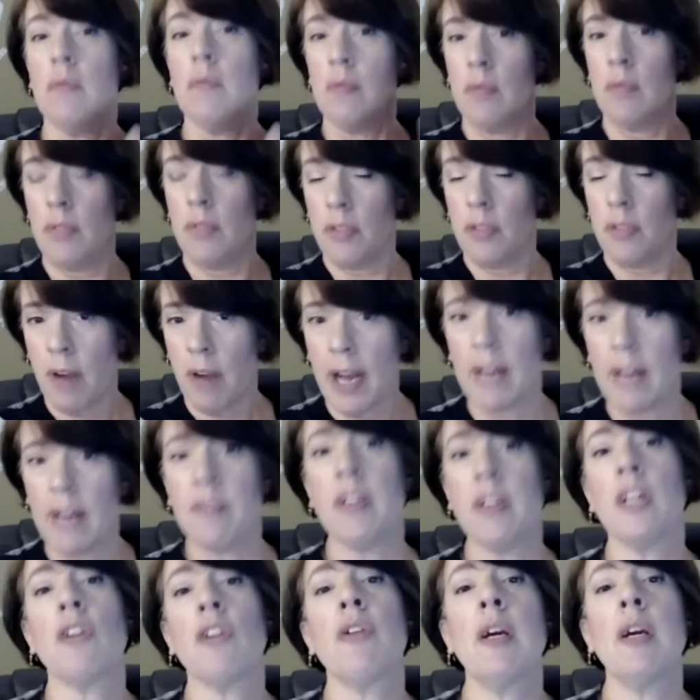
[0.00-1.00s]

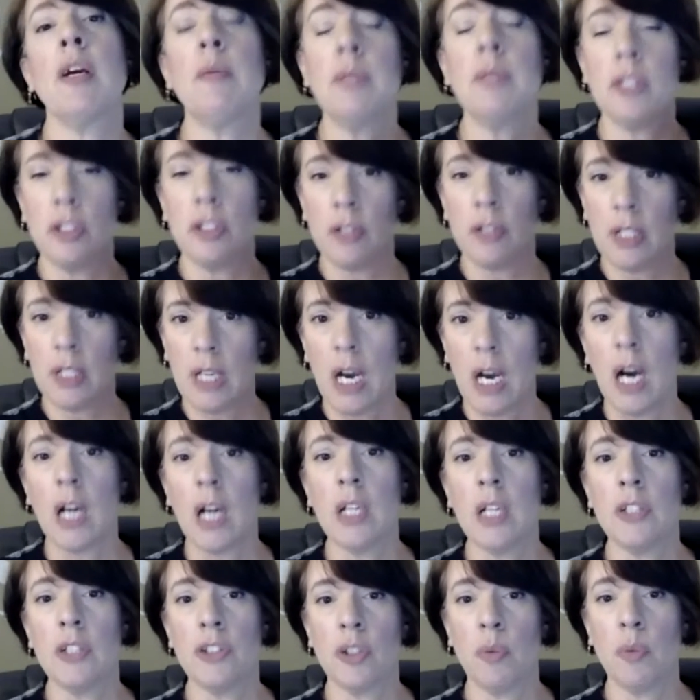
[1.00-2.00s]
thriving or able to go to
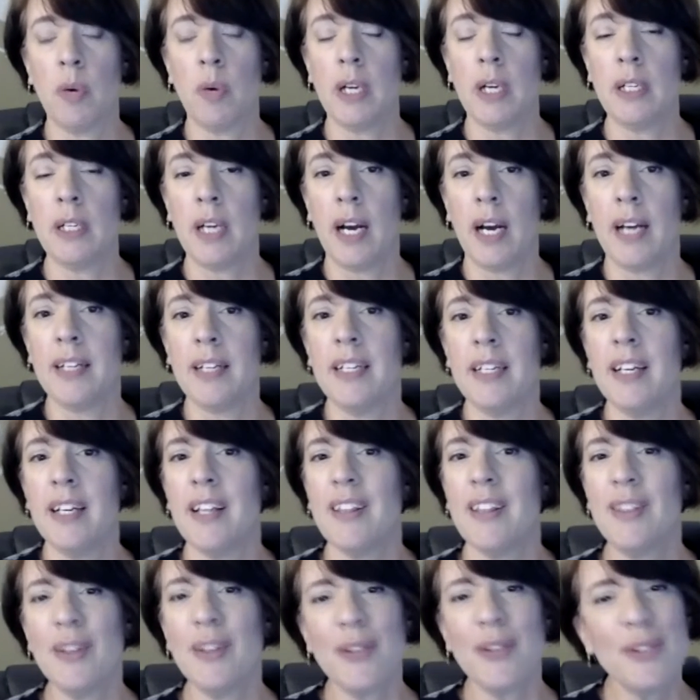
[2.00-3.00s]
college or whatnot,
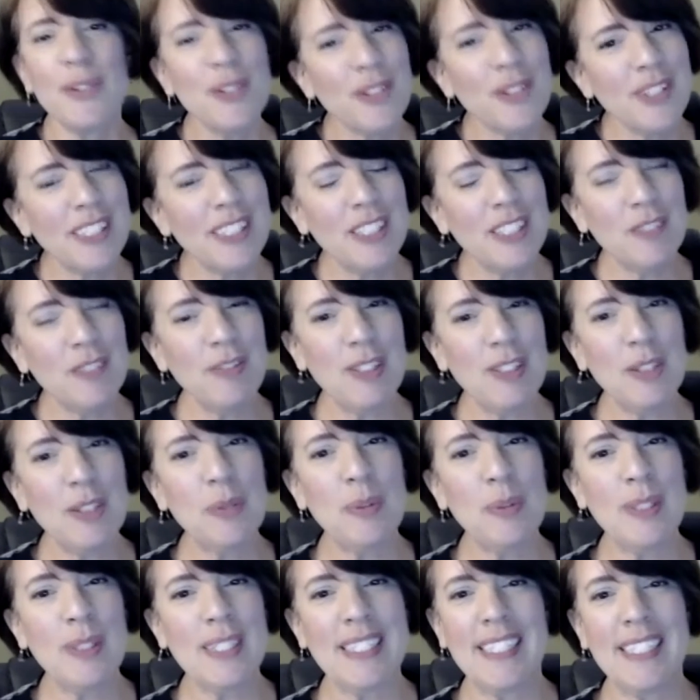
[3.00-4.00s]
those are the
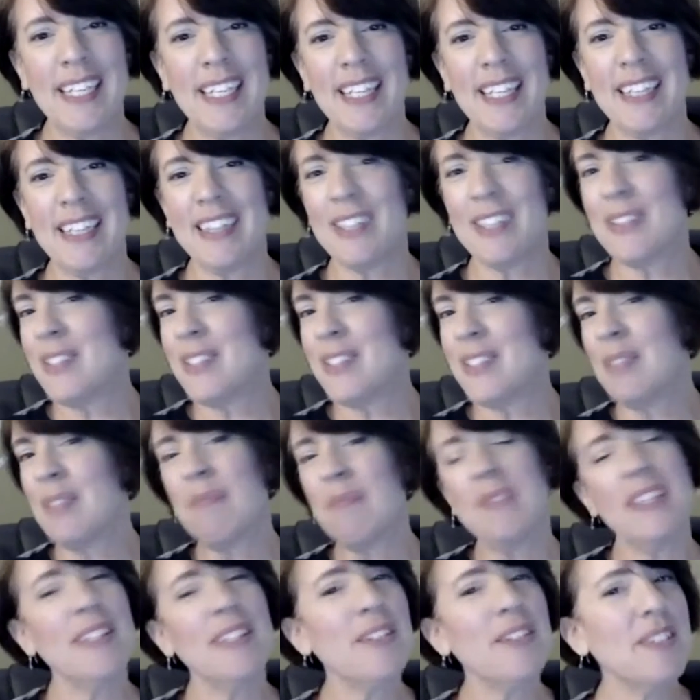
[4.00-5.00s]
individuals that there's
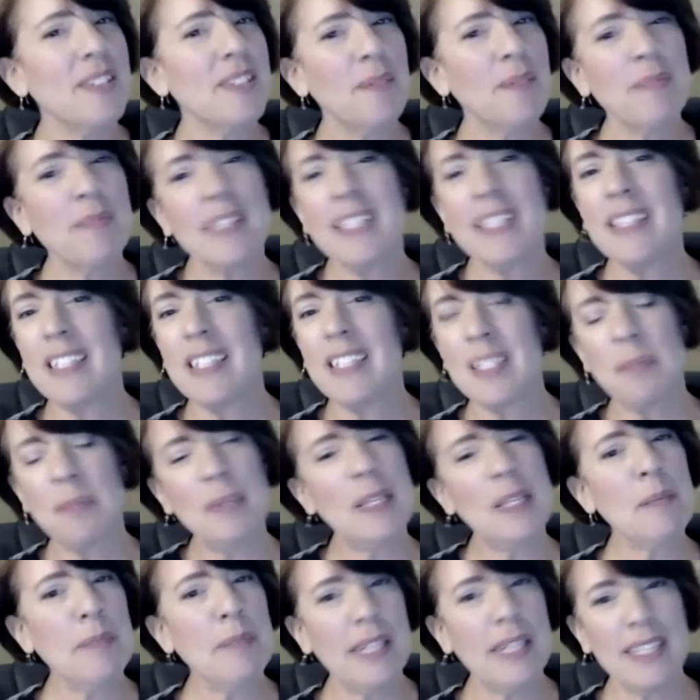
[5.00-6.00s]
something that's
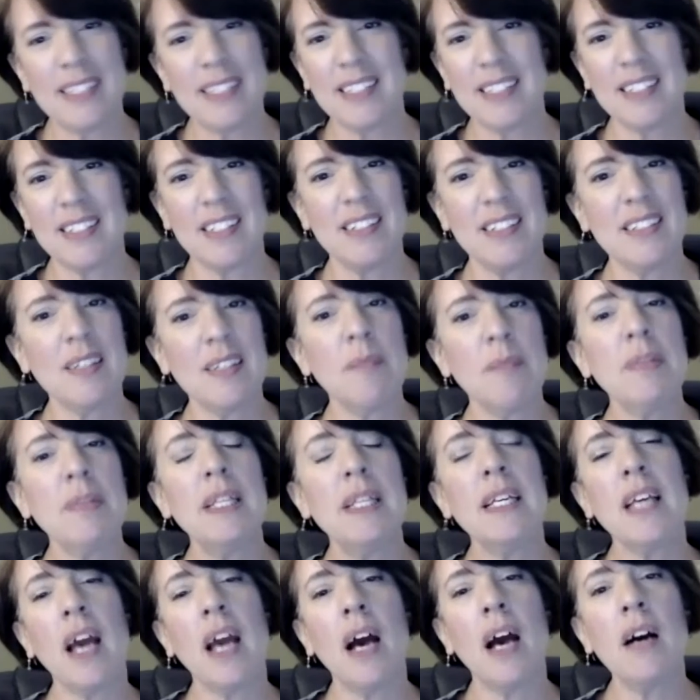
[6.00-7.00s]
being missed,
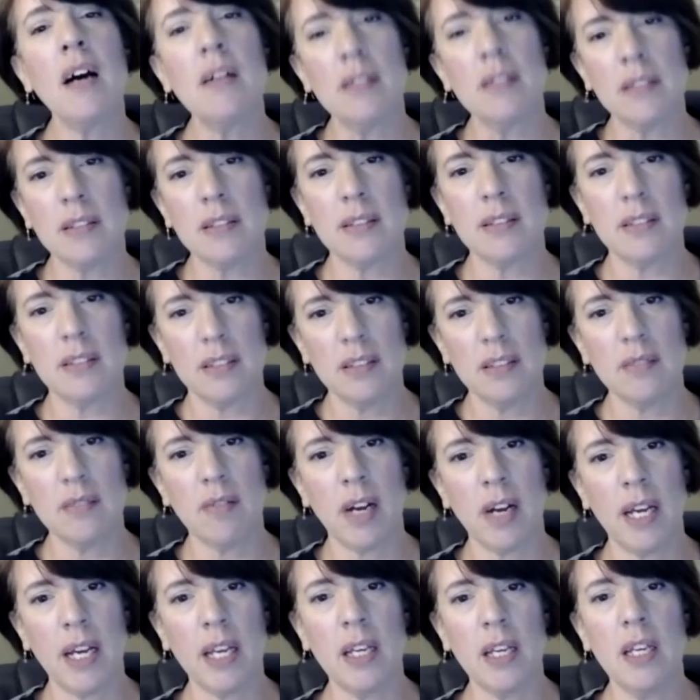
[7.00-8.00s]
something else,
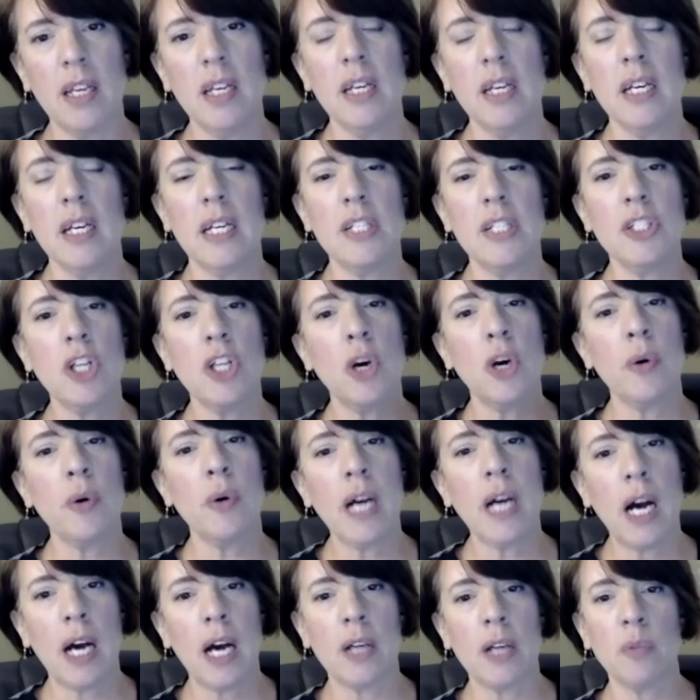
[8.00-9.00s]
right, is going
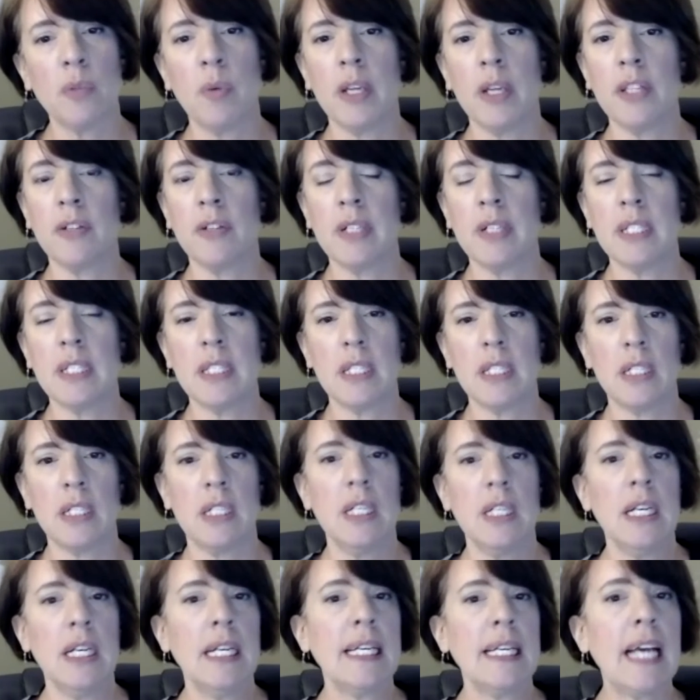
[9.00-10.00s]
on, whether it's a
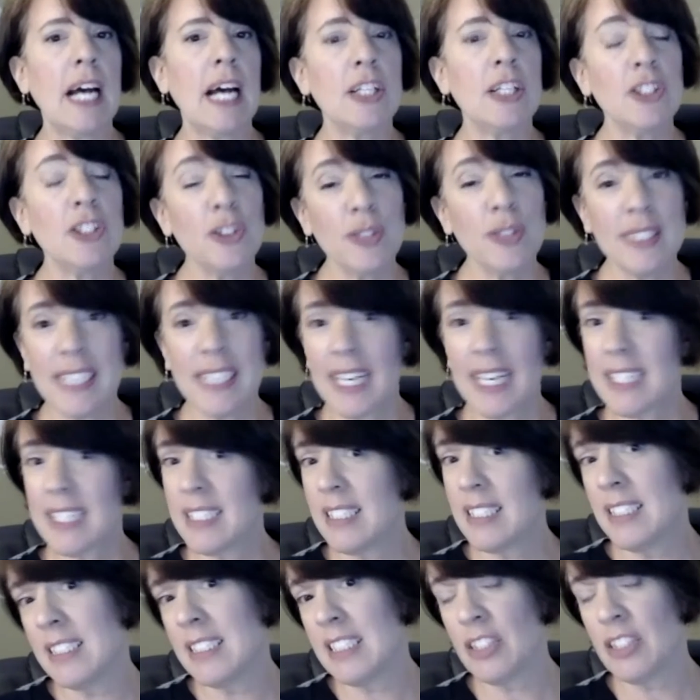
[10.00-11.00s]

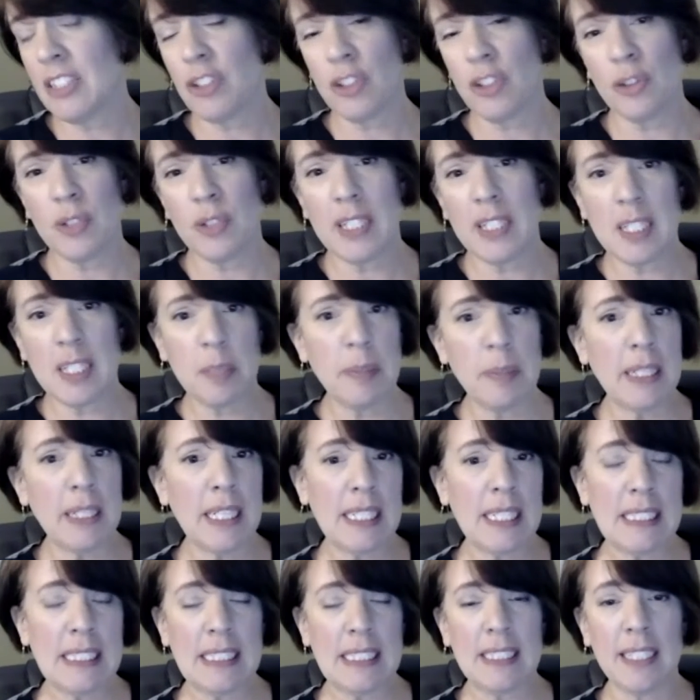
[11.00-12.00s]
gastrointestinal issue that's being
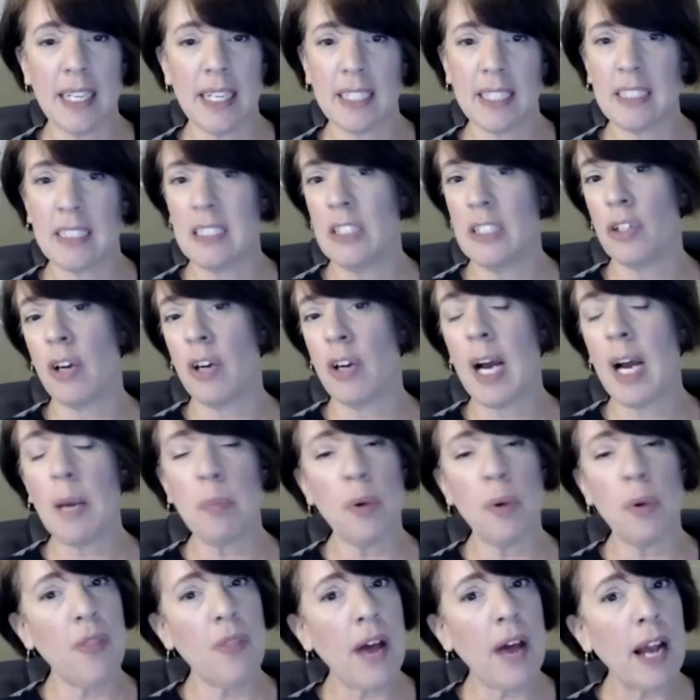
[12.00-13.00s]
undetected or
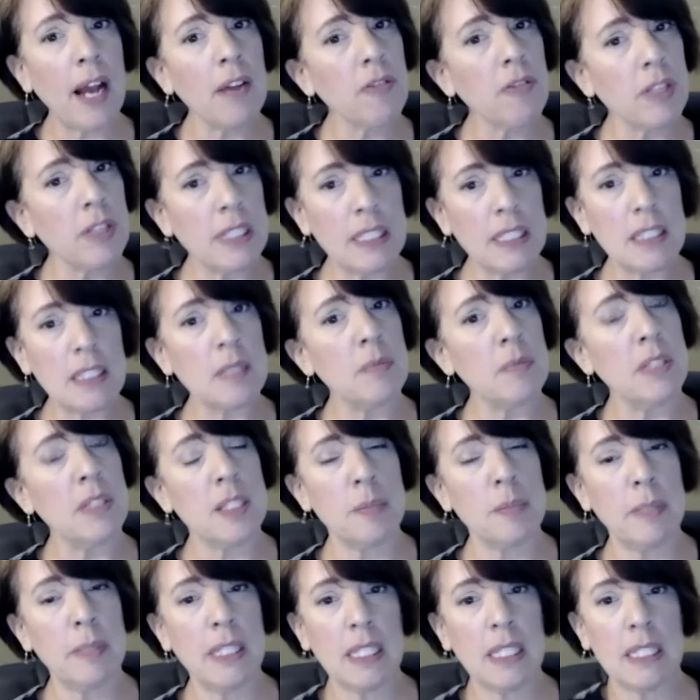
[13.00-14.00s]
hypothyroidism
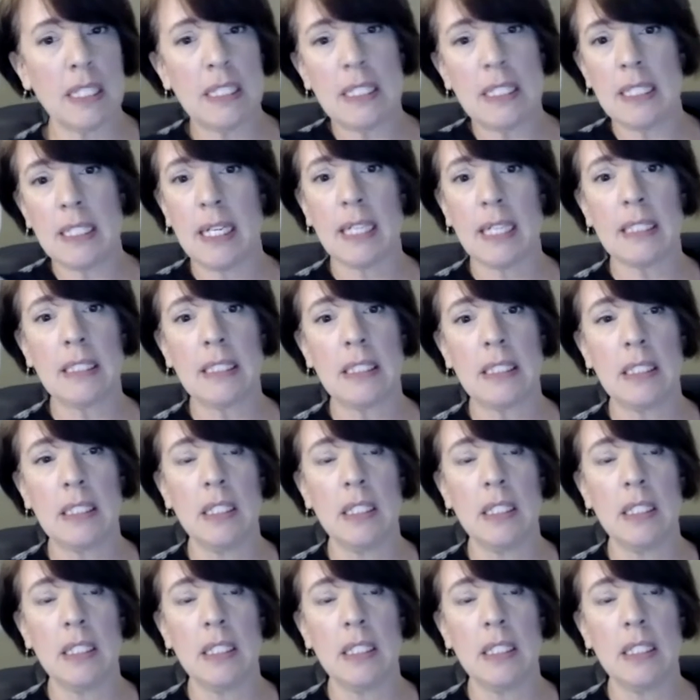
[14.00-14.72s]
that's being undetected.